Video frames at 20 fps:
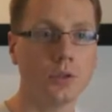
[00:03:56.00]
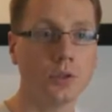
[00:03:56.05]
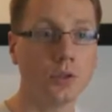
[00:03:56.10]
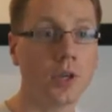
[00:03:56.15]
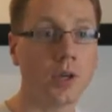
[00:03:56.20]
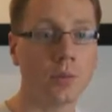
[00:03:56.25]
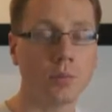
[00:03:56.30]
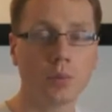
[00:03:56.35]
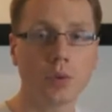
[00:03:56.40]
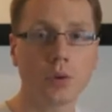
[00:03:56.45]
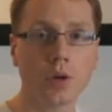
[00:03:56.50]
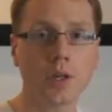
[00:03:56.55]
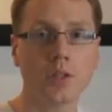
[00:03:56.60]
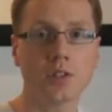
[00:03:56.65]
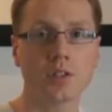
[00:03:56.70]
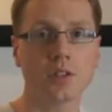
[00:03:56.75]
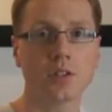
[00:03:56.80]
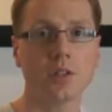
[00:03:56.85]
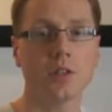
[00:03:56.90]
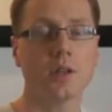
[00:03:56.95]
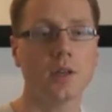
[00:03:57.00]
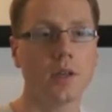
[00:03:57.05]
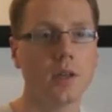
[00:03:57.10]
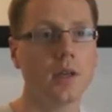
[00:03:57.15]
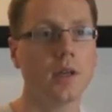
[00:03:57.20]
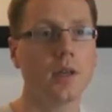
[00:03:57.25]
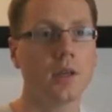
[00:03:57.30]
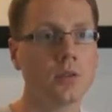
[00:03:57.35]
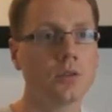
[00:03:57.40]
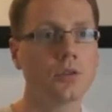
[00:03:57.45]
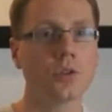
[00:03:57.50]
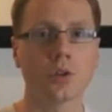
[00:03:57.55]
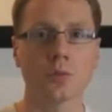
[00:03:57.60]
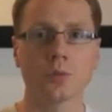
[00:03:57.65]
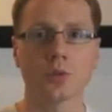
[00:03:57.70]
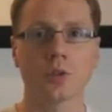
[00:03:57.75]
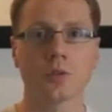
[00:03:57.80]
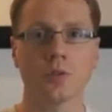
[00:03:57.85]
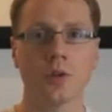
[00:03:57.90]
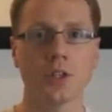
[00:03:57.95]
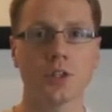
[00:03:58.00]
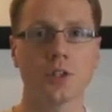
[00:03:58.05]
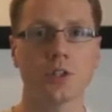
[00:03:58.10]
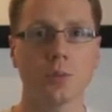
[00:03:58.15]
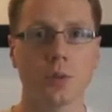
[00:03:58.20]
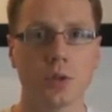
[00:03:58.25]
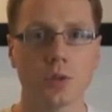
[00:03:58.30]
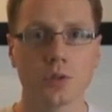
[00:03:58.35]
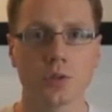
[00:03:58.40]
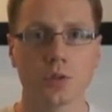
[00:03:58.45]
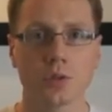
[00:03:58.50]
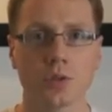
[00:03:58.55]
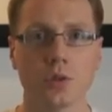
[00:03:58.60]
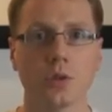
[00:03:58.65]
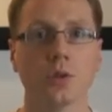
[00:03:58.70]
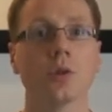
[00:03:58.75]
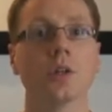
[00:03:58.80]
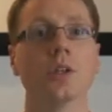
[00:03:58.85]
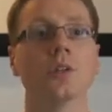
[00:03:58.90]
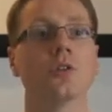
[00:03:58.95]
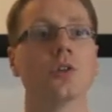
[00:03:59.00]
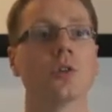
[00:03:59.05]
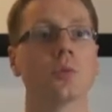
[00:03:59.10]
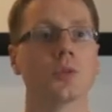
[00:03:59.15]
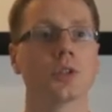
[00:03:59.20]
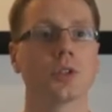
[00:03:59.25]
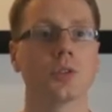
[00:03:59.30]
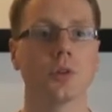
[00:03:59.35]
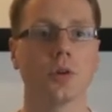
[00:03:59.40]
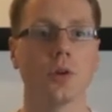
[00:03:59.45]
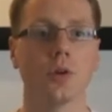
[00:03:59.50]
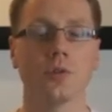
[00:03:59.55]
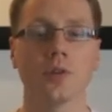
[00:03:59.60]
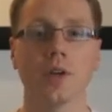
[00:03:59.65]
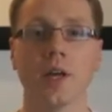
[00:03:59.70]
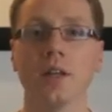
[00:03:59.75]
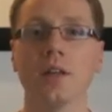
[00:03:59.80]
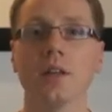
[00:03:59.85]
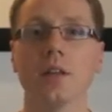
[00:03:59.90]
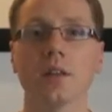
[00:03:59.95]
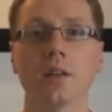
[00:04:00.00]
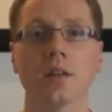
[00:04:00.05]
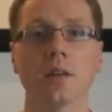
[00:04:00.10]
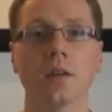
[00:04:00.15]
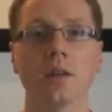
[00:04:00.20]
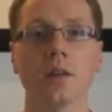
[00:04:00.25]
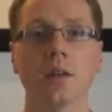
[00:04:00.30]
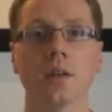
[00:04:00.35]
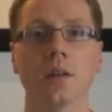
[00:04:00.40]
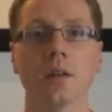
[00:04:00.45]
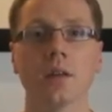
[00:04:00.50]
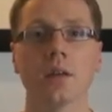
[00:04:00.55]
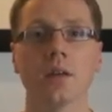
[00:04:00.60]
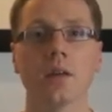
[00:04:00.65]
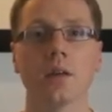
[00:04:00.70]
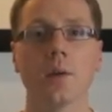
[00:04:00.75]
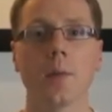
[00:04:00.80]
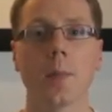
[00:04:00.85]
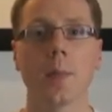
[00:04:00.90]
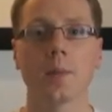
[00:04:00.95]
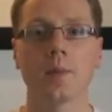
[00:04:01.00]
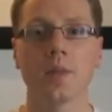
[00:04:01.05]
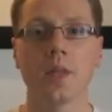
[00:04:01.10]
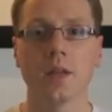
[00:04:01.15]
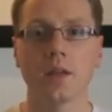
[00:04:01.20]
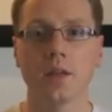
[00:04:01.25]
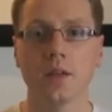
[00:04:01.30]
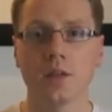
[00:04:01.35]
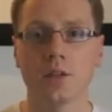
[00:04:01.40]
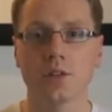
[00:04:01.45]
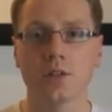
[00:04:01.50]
you can price in terms of vegetables or in terms of anything that